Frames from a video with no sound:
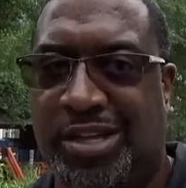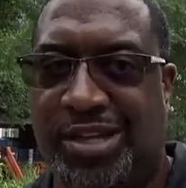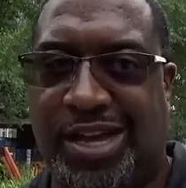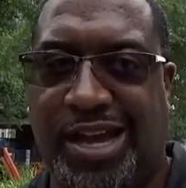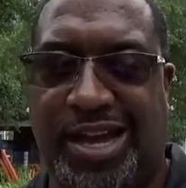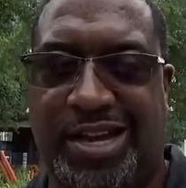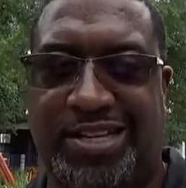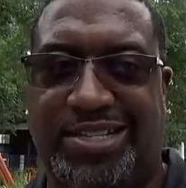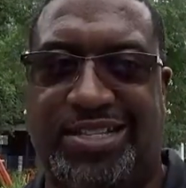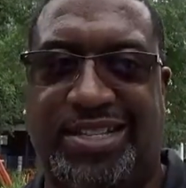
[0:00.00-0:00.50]

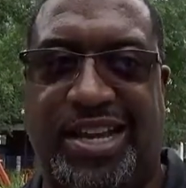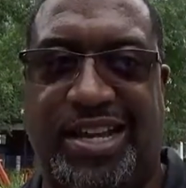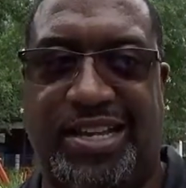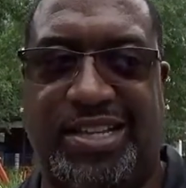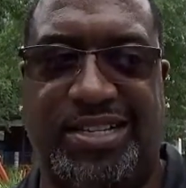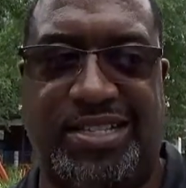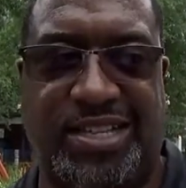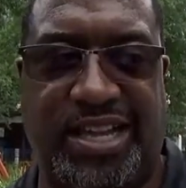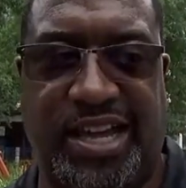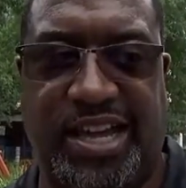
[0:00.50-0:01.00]
kind of setting the
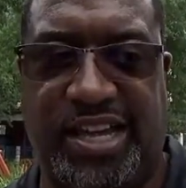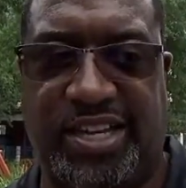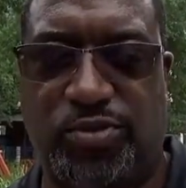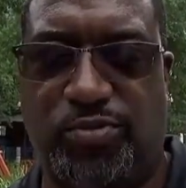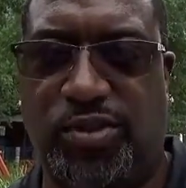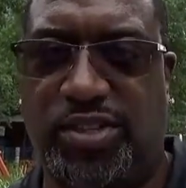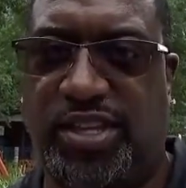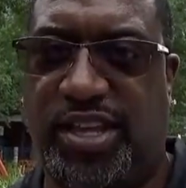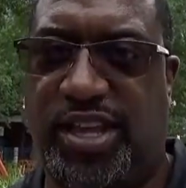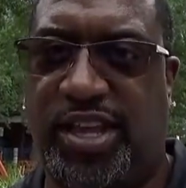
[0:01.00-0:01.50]
stage
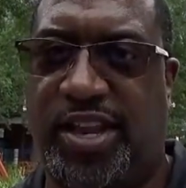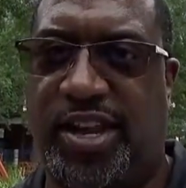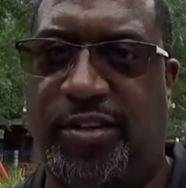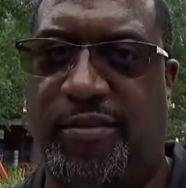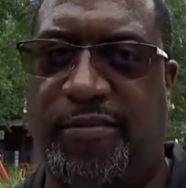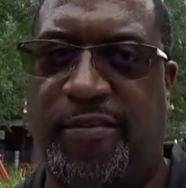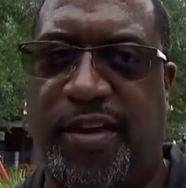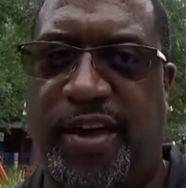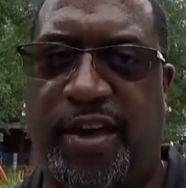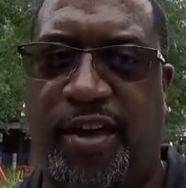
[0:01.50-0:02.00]
with the
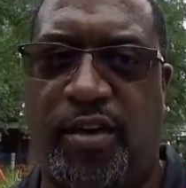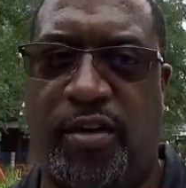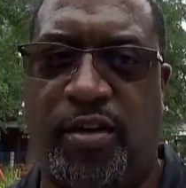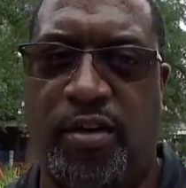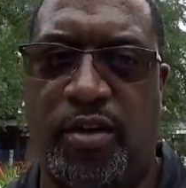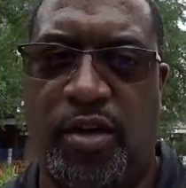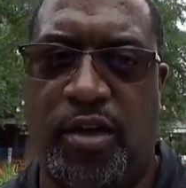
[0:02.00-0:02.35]
NFL,